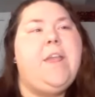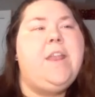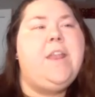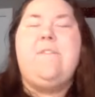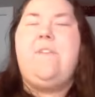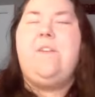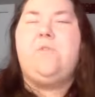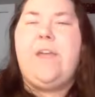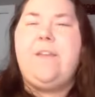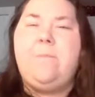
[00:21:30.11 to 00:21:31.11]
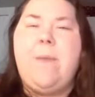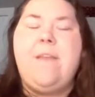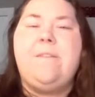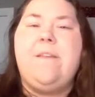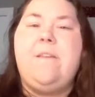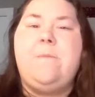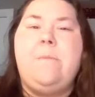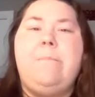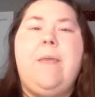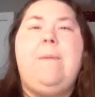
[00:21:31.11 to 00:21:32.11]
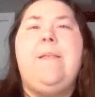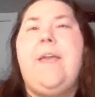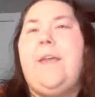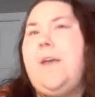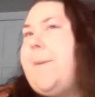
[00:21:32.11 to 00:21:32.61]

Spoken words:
individualized basis, but maybe like